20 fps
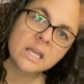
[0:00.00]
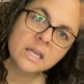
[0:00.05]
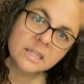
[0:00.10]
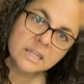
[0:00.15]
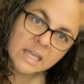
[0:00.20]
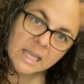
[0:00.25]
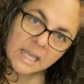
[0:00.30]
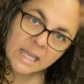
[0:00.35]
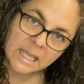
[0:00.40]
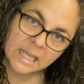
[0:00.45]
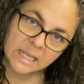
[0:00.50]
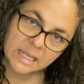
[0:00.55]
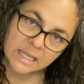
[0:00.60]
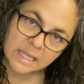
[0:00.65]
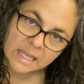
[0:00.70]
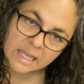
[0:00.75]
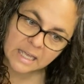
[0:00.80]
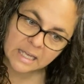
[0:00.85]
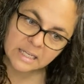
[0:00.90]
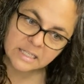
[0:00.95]
The
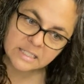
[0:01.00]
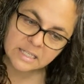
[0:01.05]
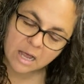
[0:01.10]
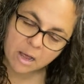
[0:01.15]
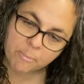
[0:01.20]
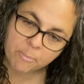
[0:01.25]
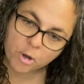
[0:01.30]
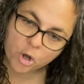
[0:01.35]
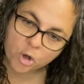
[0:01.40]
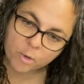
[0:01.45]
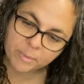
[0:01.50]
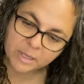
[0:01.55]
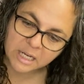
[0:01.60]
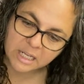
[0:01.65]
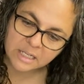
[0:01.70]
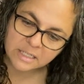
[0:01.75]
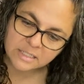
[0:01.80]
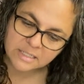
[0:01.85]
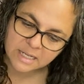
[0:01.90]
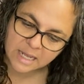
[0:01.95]
ink is a
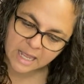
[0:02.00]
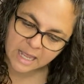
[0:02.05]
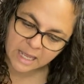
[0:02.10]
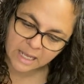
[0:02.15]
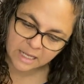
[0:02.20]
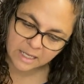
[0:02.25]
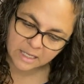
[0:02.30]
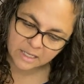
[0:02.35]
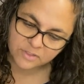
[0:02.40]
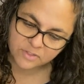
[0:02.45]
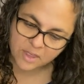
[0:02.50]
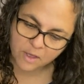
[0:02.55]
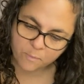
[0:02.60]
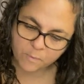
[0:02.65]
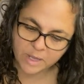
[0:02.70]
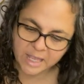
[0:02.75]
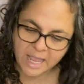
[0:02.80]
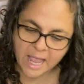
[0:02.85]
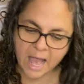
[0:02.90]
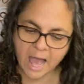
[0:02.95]
permanent ink that
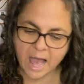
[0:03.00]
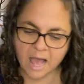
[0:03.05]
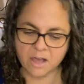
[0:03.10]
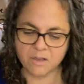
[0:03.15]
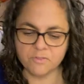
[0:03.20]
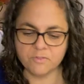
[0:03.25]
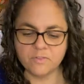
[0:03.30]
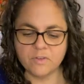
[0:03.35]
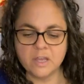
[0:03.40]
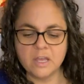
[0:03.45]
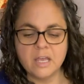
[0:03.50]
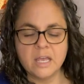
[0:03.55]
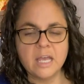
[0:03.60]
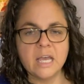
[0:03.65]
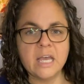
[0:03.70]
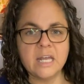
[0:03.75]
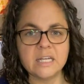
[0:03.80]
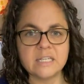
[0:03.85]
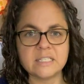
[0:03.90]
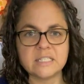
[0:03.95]
we have.
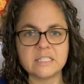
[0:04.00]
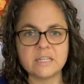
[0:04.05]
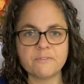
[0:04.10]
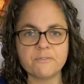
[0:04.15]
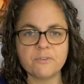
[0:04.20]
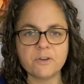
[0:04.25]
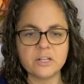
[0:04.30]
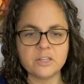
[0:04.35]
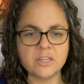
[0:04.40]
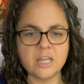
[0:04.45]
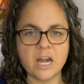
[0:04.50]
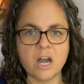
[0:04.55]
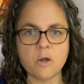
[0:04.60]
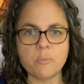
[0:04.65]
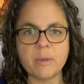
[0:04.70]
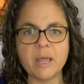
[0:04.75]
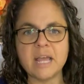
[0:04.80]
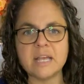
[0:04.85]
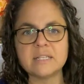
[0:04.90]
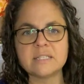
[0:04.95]
It is different than our
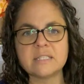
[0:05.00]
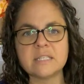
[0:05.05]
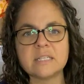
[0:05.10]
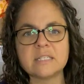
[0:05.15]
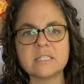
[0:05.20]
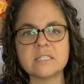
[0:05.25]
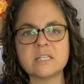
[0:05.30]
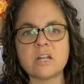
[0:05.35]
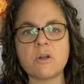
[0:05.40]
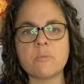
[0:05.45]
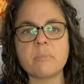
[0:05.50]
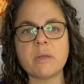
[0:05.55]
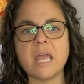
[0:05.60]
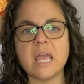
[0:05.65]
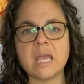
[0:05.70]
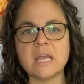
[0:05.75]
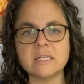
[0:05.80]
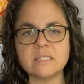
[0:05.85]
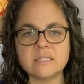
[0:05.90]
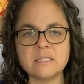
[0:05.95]
paste. This is our
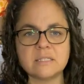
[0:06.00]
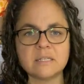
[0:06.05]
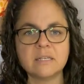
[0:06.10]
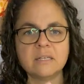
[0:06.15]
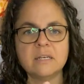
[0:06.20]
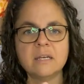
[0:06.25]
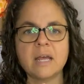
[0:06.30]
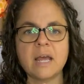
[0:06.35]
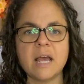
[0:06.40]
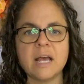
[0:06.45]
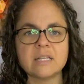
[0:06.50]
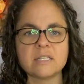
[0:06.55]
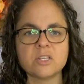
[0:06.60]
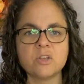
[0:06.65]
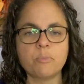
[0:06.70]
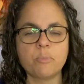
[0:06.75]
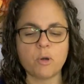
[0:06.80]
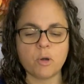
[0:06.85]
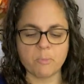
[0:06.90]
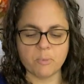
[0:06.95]
paste. Has a
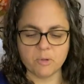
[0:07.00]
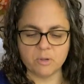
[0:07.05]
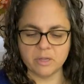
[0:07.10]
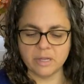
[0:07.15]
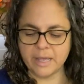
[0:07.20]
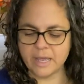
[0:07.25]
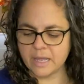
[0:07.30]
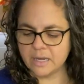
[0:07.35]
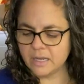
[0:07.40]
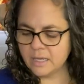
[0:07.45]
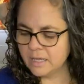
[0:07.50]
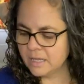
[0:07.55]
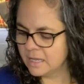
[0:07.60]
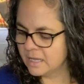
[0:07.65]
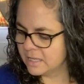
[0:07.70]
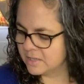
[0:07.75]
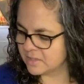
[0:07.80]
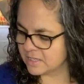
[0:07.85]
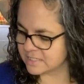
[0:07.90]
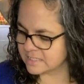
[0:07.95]
little purple lid.
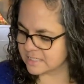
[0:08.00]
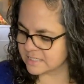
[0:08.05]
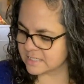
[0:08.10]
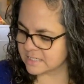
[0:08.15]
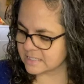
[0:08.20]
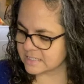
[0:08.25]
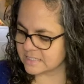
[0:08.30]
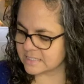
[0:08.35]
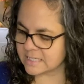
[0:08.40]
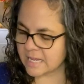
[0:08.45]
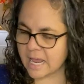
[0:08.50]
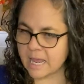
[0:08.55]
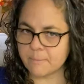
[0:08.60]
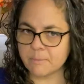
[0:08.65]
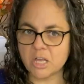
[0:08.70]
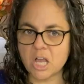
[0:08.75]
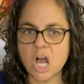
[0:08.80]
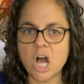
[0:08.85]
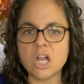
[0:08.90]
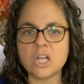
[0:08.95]
This is the same
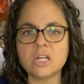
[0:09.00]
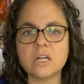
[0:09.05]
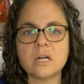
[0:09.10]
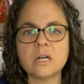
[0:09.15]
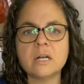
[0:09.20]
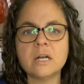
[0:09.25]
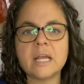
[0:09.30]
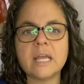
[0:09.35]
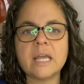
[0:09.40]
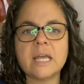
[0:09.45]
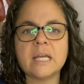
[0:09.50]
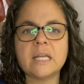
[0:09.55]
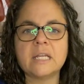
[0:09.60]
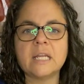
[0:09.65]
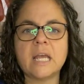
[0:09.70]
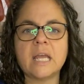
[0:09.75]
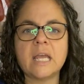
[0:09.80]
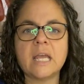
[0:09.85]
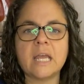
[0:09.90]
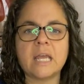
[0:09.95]
color in
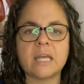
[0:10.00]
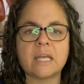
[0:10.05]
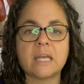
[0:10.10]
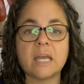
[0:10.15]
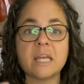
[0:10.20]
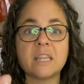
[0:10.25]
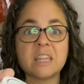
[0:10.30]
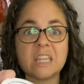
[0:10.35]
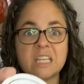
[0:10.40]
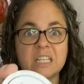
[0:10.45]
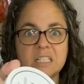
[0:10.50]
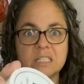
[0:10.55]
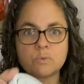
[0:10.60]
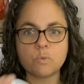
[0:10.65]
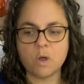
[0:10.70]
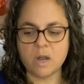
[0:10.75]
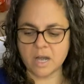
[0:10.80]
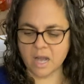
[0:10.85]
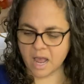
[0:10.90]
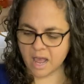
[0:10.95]
ink, and this
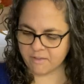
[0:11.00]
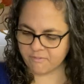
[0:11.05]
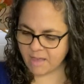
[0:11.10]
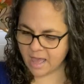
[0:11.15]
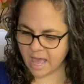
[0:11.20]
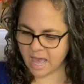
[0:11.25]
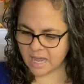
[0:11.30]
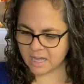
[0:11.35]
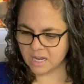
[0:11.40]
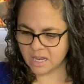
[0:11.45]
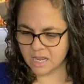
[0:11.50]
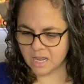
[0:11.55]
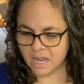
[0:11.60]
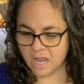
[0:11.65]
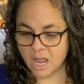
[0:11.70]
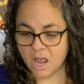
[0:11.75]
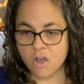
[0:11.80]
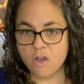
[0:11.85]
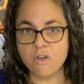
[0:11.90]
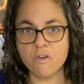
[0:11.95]
one I've had
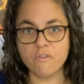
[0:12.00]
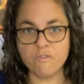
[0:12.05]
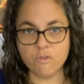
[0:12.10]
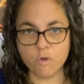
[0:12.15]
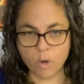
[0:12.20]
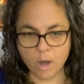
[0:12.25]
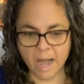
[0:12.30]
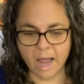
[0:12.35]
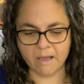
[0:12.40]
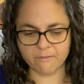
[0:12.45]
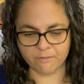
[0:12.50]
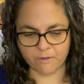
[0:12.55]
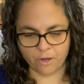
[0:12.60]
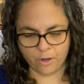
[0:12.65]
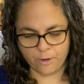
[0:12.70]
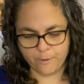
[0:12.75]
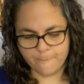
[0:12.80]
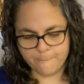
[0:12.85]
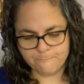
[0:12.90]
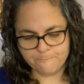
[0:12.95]

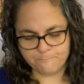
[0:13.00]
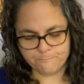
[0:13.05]
forever.